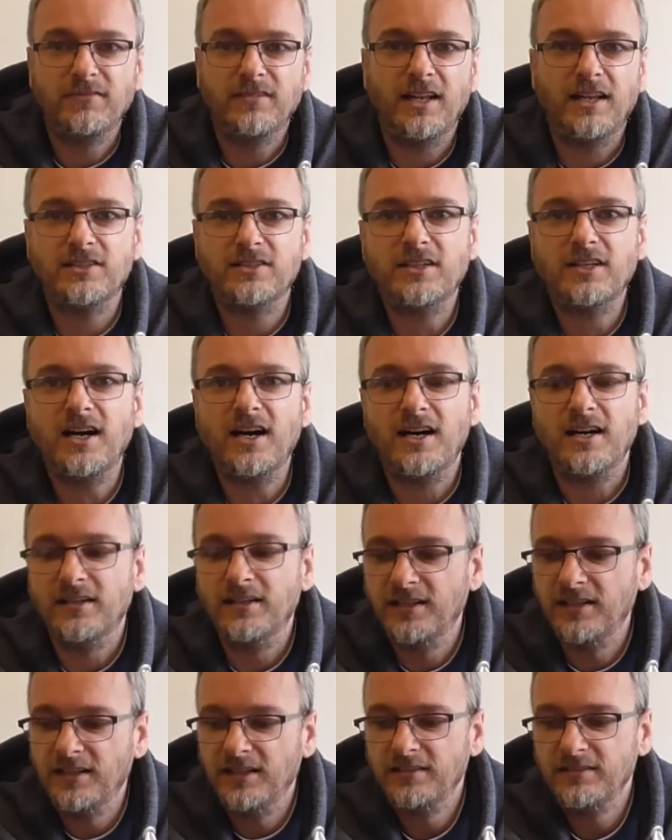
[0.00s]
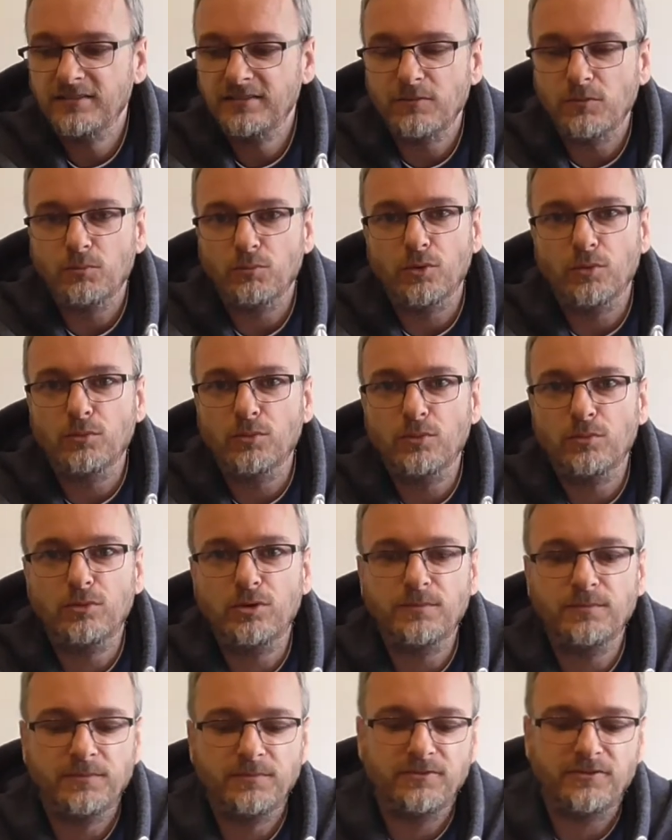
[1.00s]
It's a car. Boom, boom,
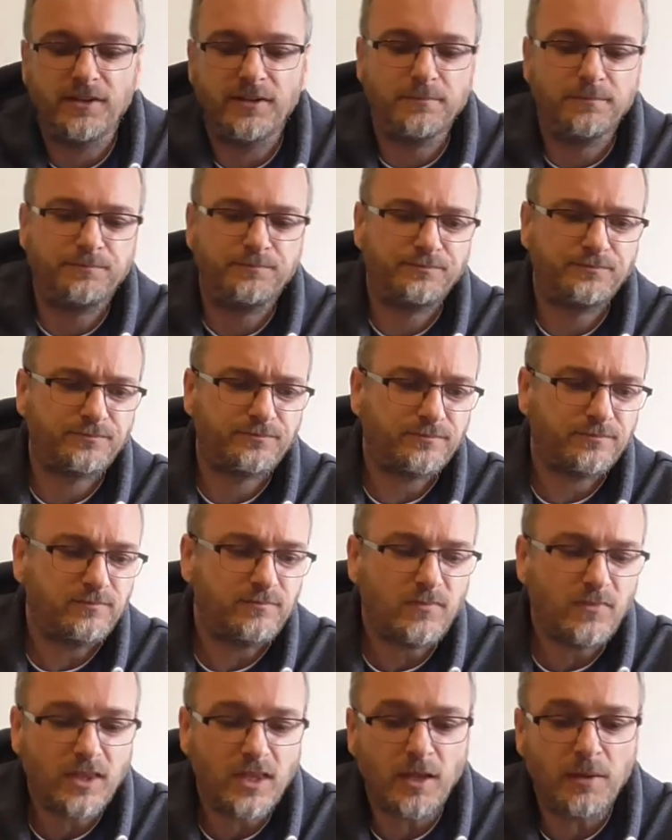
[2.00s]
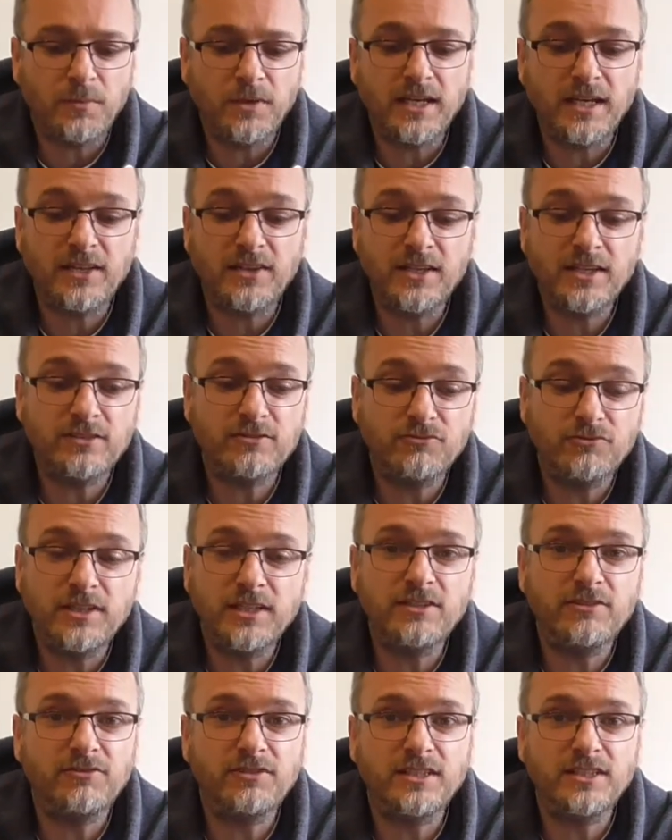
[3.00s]
boom, fun. But yeah, this
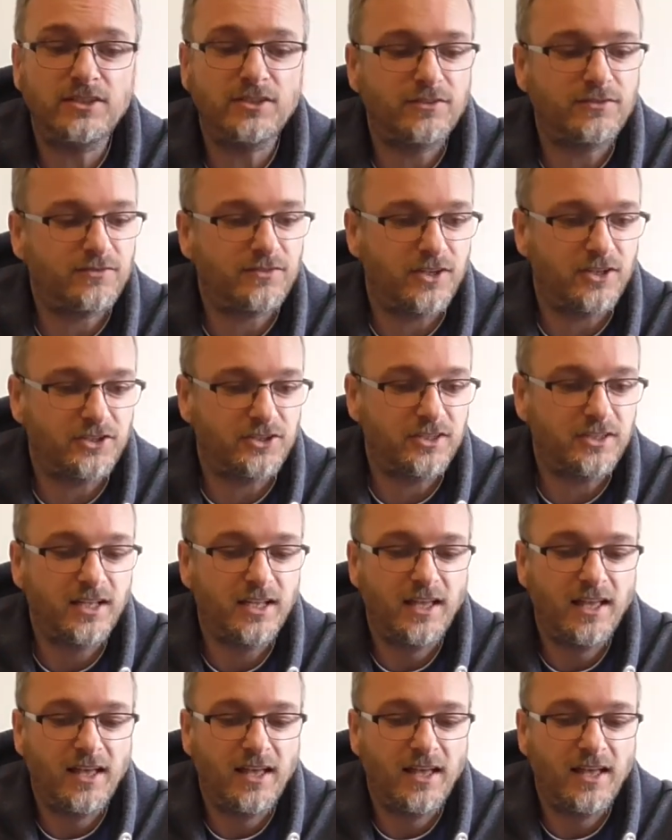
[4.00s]
really good version.